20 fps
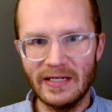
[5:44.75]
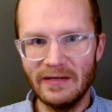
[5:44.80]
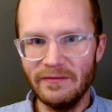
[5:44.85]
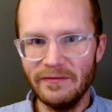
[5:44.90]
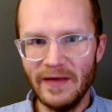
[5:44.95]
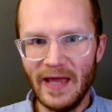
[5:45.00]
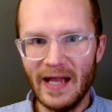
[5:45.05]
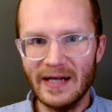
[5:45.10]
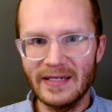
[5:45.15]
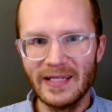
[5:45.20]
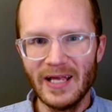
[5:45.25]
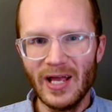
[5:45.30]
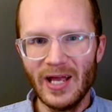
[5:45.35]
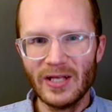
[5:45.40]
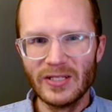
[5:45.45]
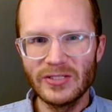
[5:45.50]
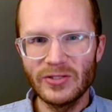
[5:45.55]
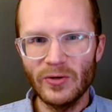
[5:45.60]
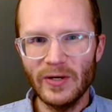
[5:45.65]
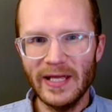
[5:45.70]
In fact,
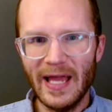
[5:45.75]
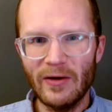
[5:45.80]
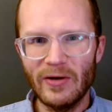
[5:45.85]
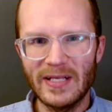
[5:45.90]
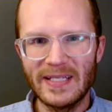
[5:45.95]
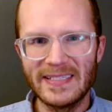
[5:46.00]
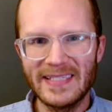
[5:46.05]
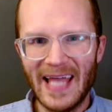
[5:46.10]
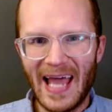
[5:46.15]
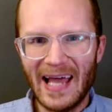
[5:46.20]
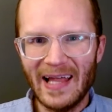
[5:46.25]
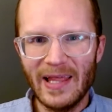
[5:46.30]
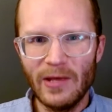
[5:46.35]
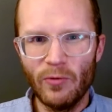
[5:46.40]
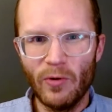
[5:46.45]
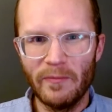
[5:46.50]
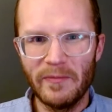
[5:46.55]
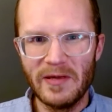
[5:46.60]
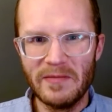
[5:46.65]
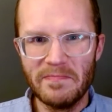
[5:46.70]
sorting out exactly
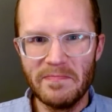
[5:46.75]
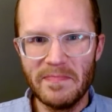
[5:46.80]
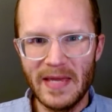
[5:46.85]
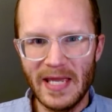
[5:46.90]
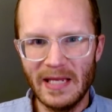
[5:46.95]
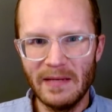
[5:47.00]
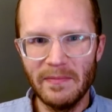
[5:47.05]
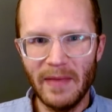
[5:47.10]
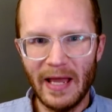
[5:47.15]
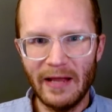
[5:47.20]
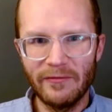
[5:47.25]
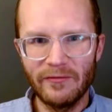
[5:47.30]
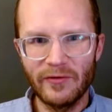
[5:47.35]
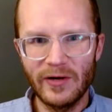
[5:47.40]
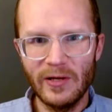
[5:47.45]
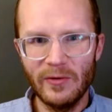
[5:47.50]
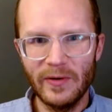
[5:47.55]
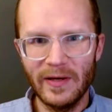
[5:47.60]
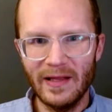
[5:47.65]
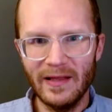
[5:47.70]
what we mean by
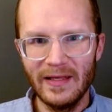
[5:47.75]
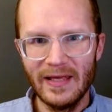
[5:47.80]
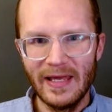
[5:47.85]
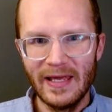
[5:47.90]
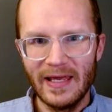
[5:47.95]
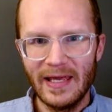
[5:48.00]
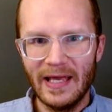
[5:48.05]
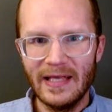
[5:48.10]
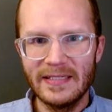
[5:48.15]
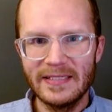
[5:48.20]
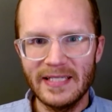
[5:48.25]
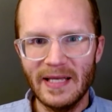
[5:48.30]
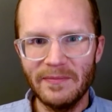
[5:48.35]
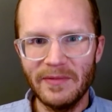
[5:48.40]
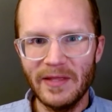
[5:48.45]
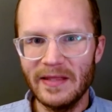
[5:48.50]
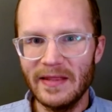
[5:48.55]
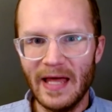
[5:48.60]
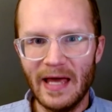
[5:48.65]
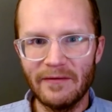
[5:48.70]
free will is
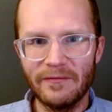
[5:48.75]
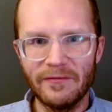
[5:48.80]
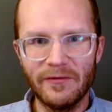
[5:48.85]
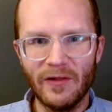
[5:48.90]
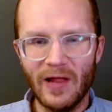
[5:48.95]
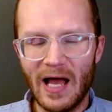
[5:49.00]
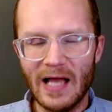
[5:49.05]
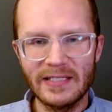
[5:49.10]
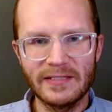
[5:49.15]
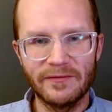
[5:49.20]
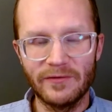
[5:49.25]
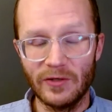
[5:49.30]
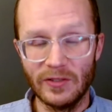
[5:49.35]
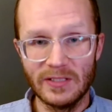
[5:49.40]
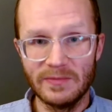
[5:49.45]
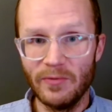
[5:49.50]
something that philosophers,